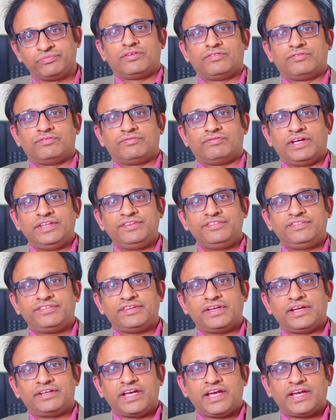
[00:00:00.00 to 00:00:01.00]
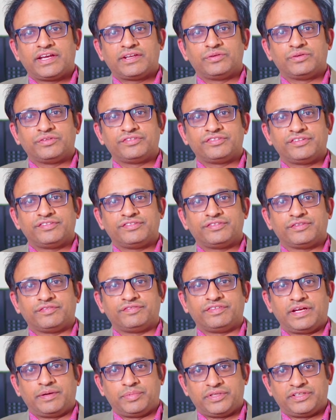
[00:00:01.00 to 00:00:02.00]
Once a diagnosis
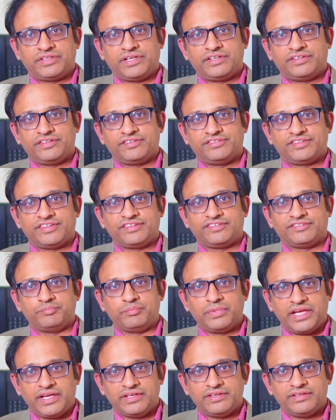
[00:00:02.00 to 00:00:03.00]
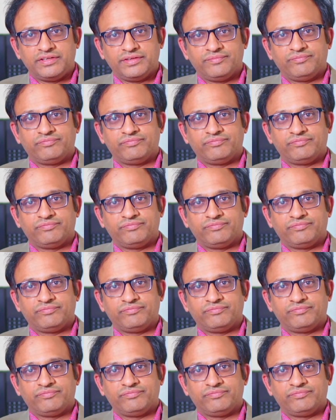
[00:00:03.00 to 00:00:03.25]
of hepatitis is made